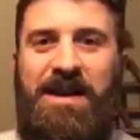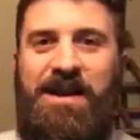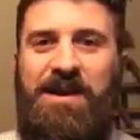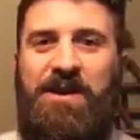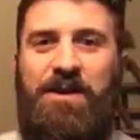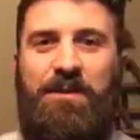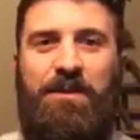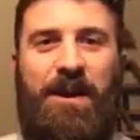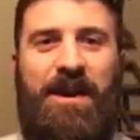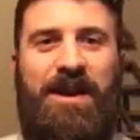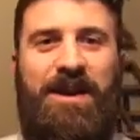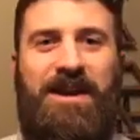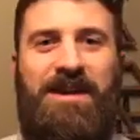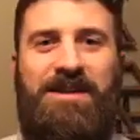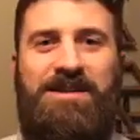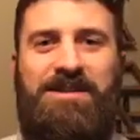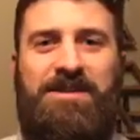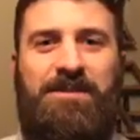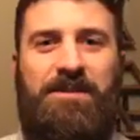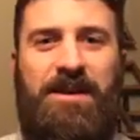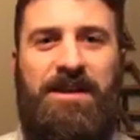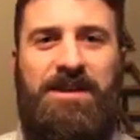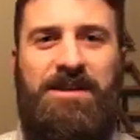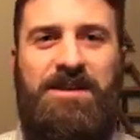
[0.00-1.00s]
Your brain has
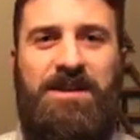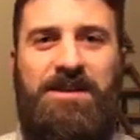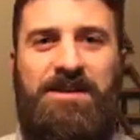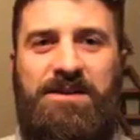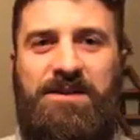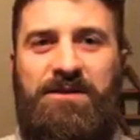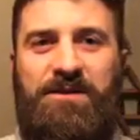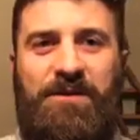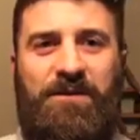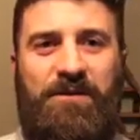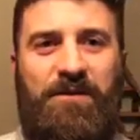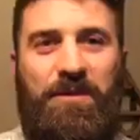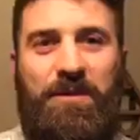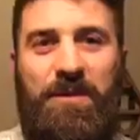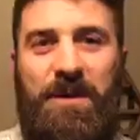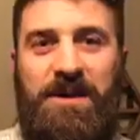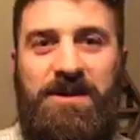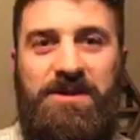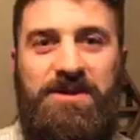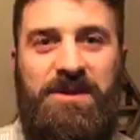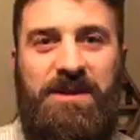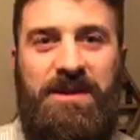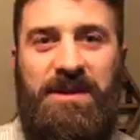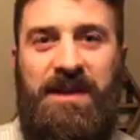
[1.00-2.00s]
to make sense of
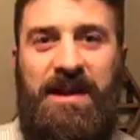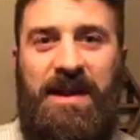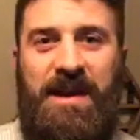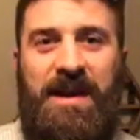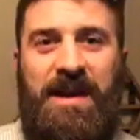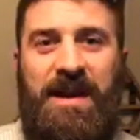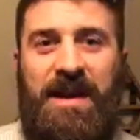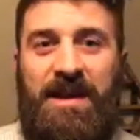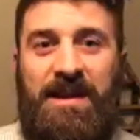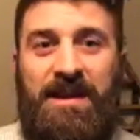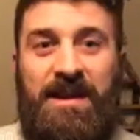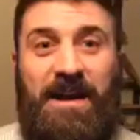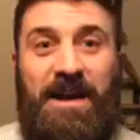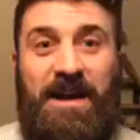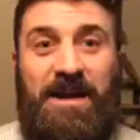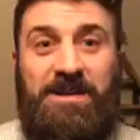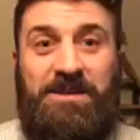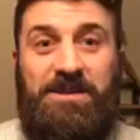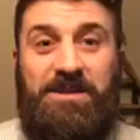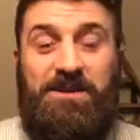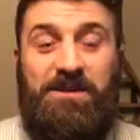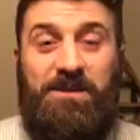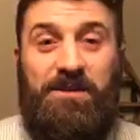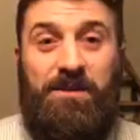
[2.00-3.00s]
information, and then it
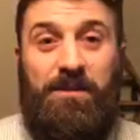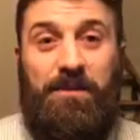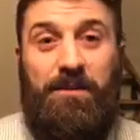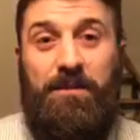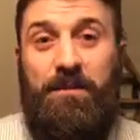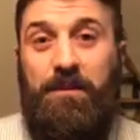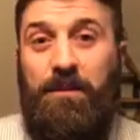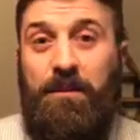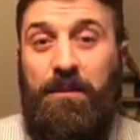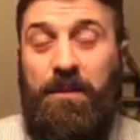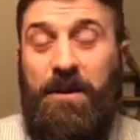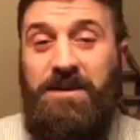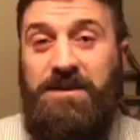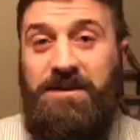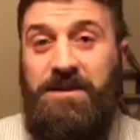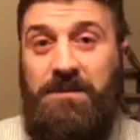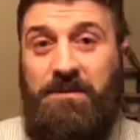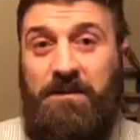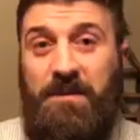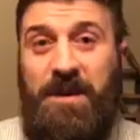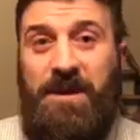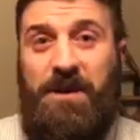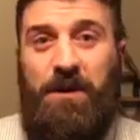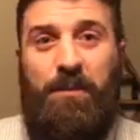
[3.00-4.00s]
has to basically
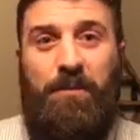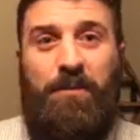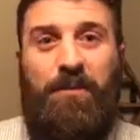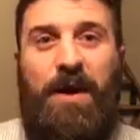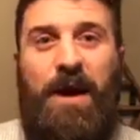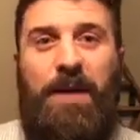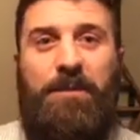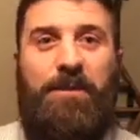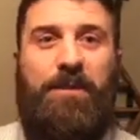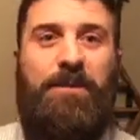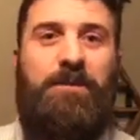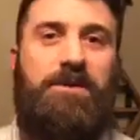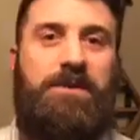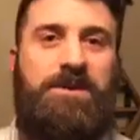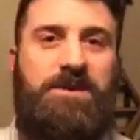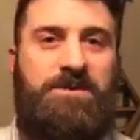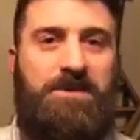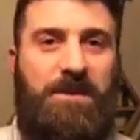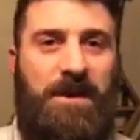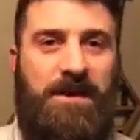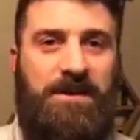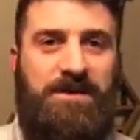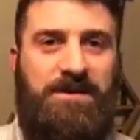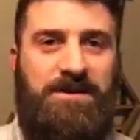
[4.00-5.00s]
make a proper
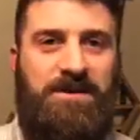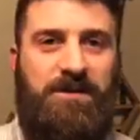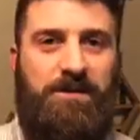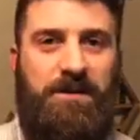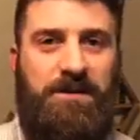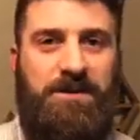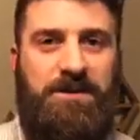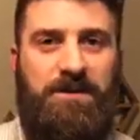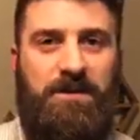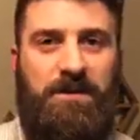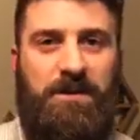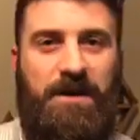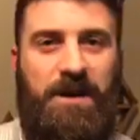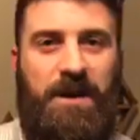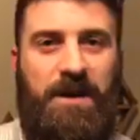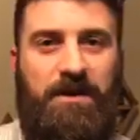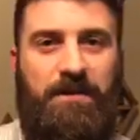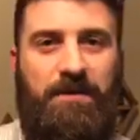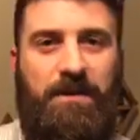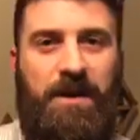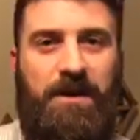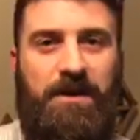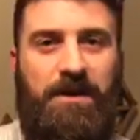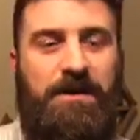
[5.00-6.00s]
response to what's going on
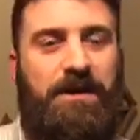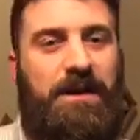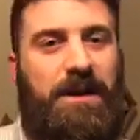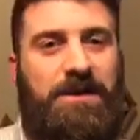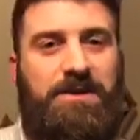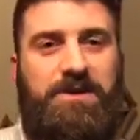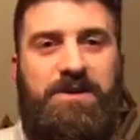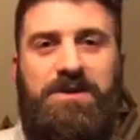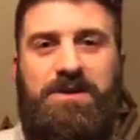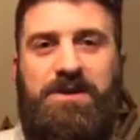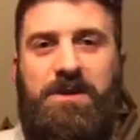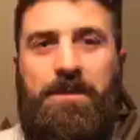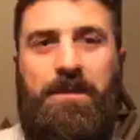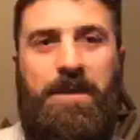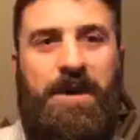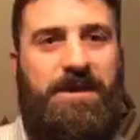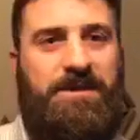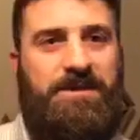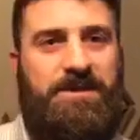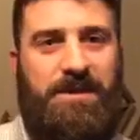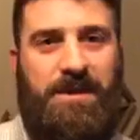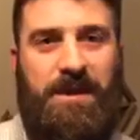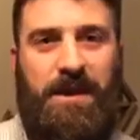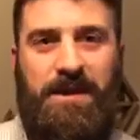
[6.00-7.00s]
around it. Not just a
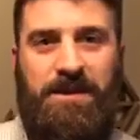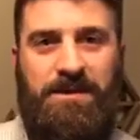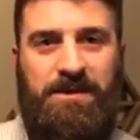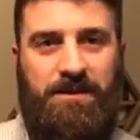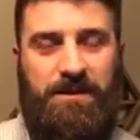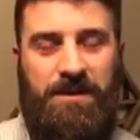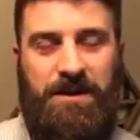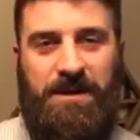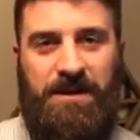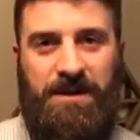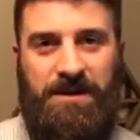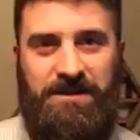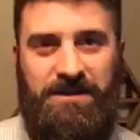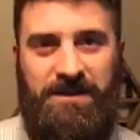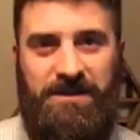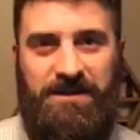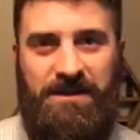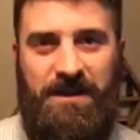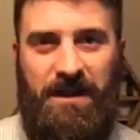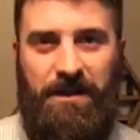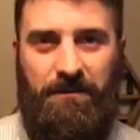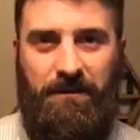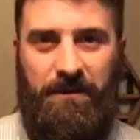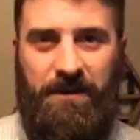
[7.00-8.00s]
best guess because it's
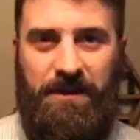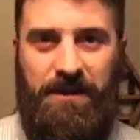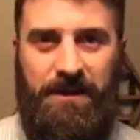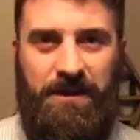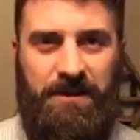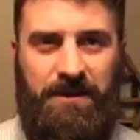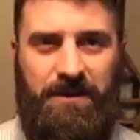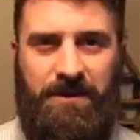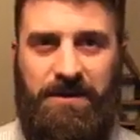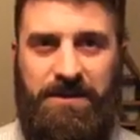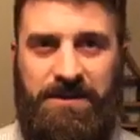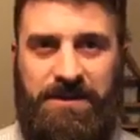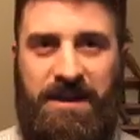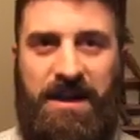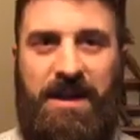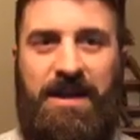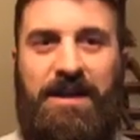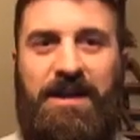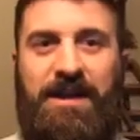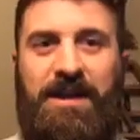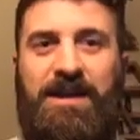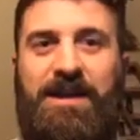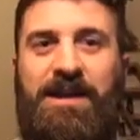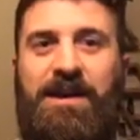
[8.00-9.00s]
not really
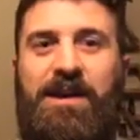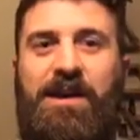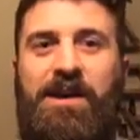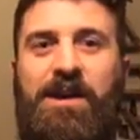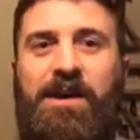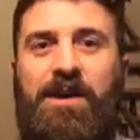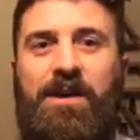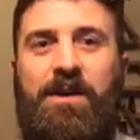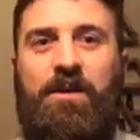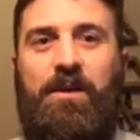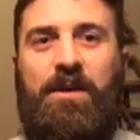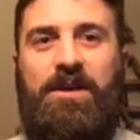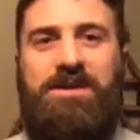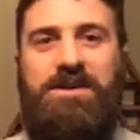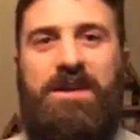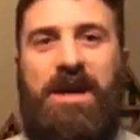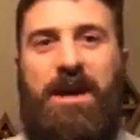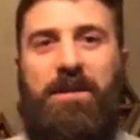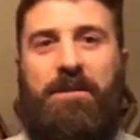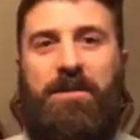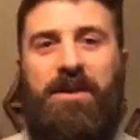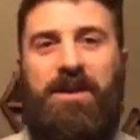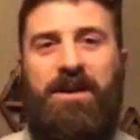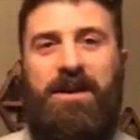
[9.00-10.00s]
understanding what's
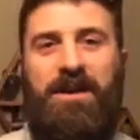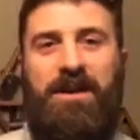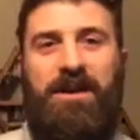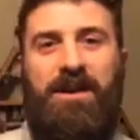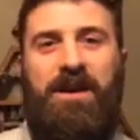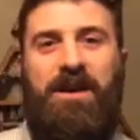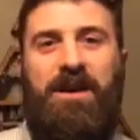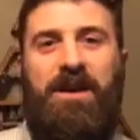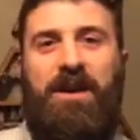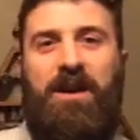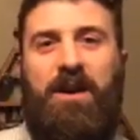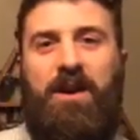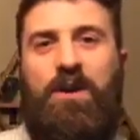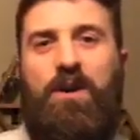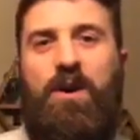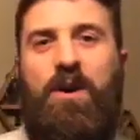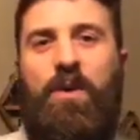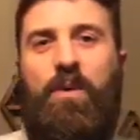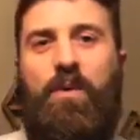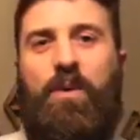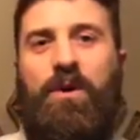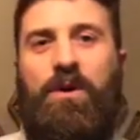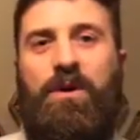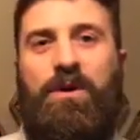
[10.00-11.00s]
happening. In
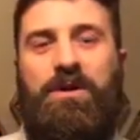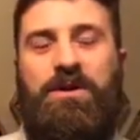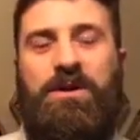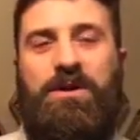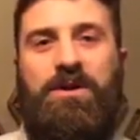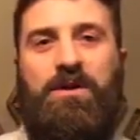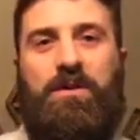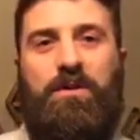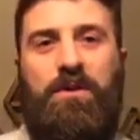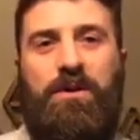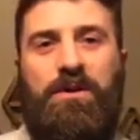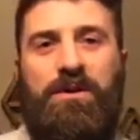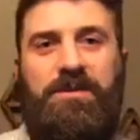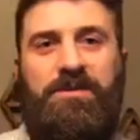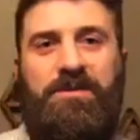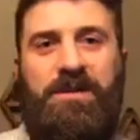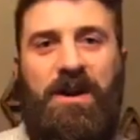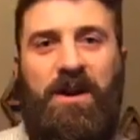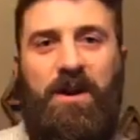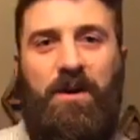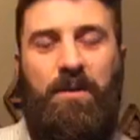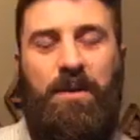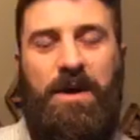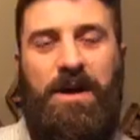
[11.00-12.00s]
our world, in the world of
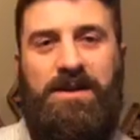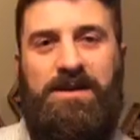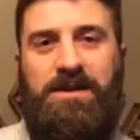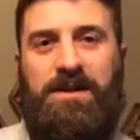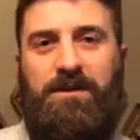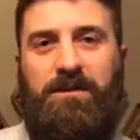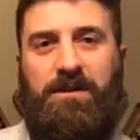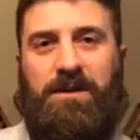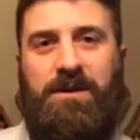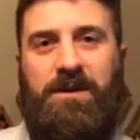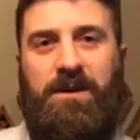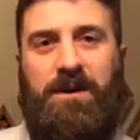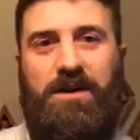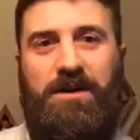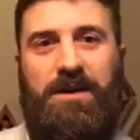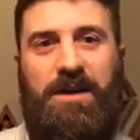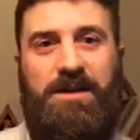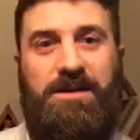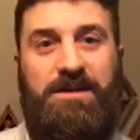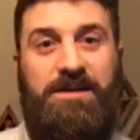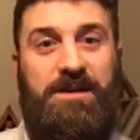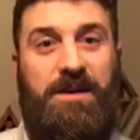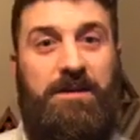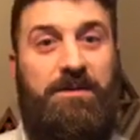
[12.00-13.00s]
chiropractic, we call
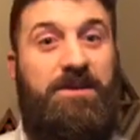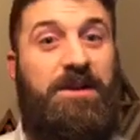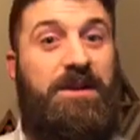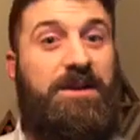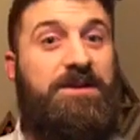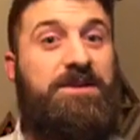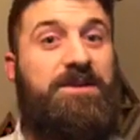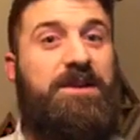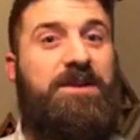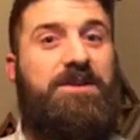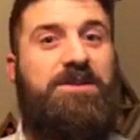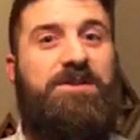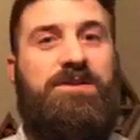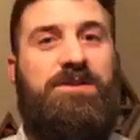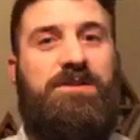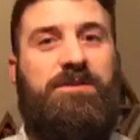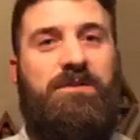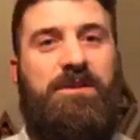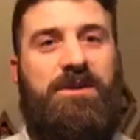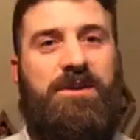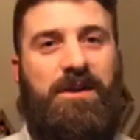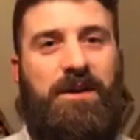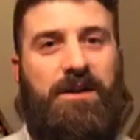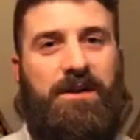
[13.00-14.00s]
that subluxation.
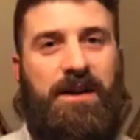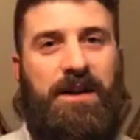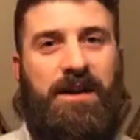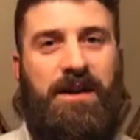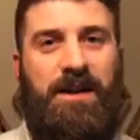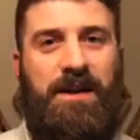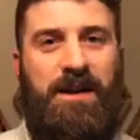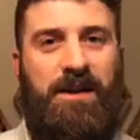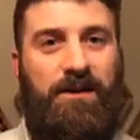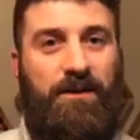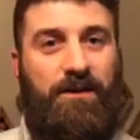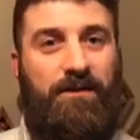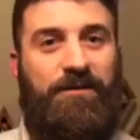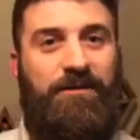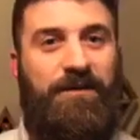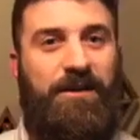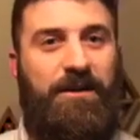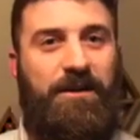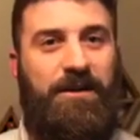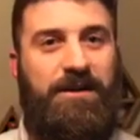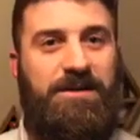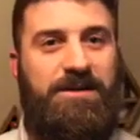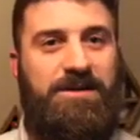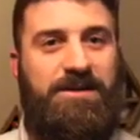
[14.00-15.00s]
We call that
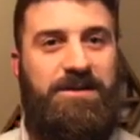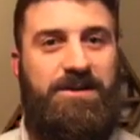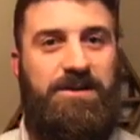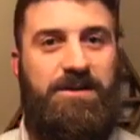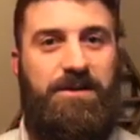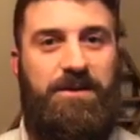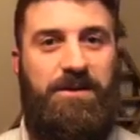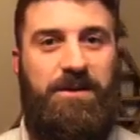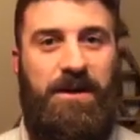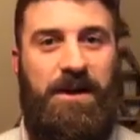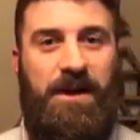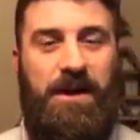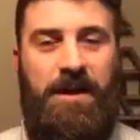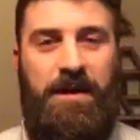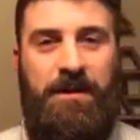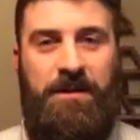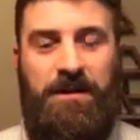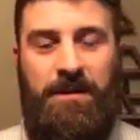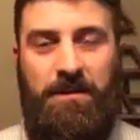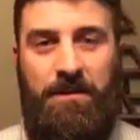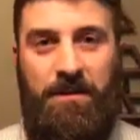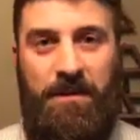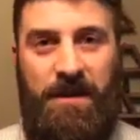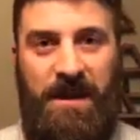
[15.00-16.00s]
interference to
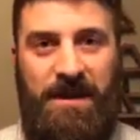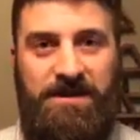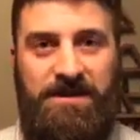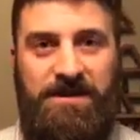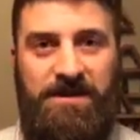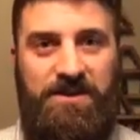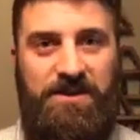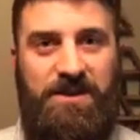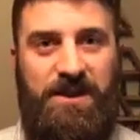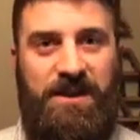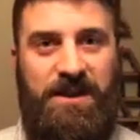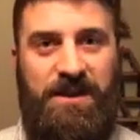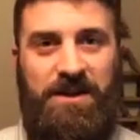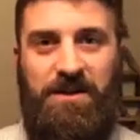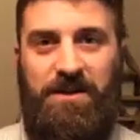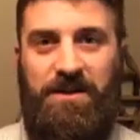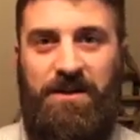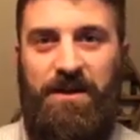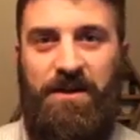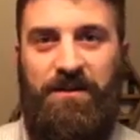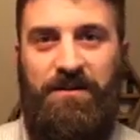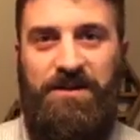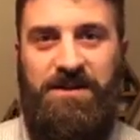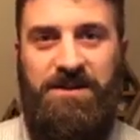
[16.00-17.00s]
the messaging in your
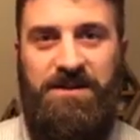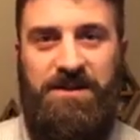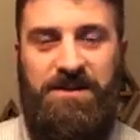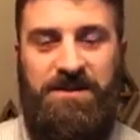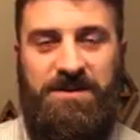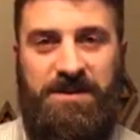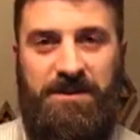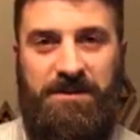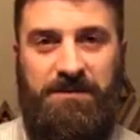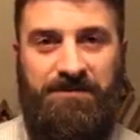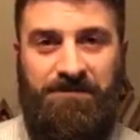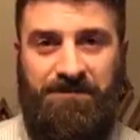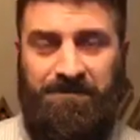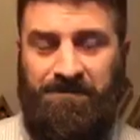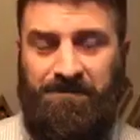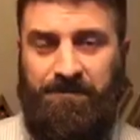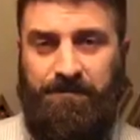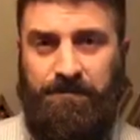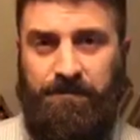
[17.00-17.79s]
nervous system.